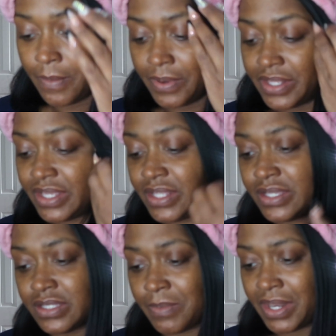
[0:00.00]
But it
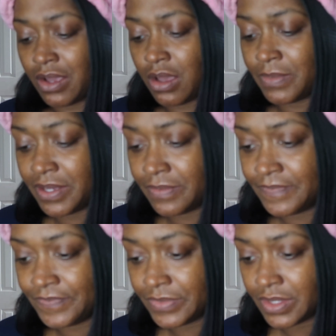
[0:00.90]
is. Somebody call me.
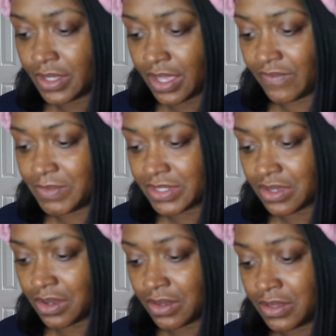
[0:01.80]
I have a missed
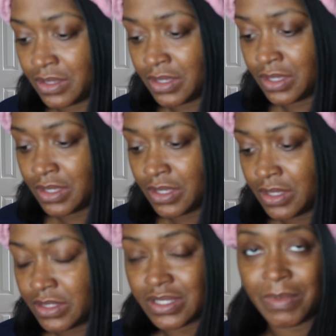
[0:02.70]
call.
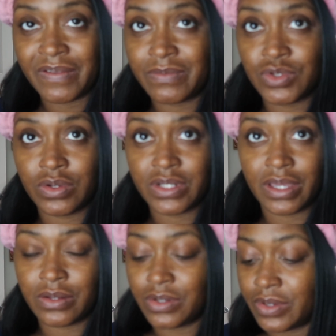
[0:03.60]
Somebody from Georgia.
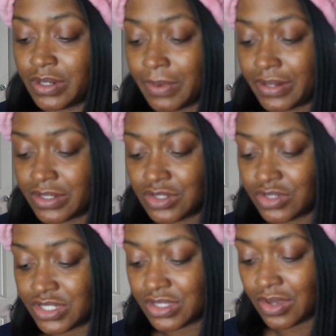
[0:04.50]
I don't know anybody in
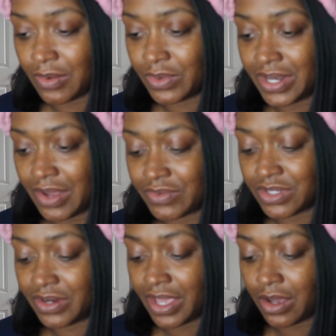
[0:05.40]
Georgia, so I will not
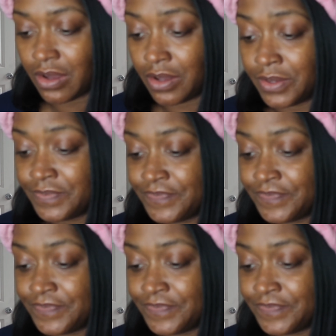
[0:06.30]
return that call.